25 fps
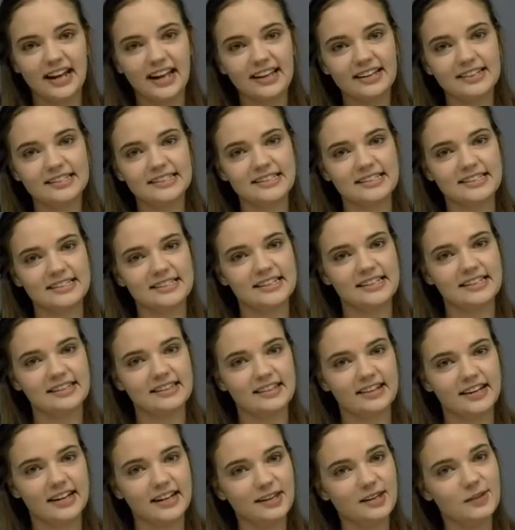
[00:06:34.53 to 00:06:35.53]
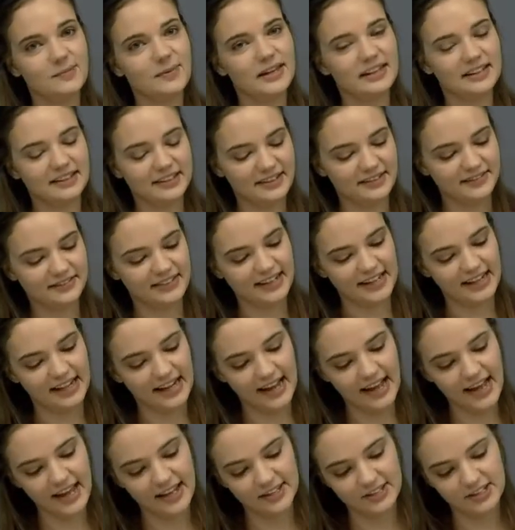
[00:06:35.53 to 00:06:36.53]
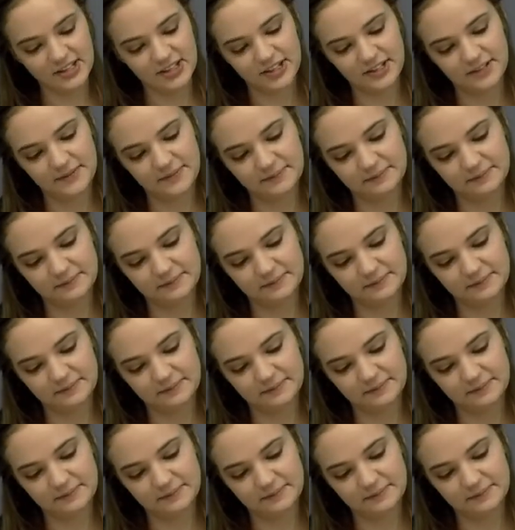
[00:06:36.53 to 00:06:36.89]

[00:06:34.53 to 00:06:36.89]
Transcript: eggs until they're incubated and ready to hatch.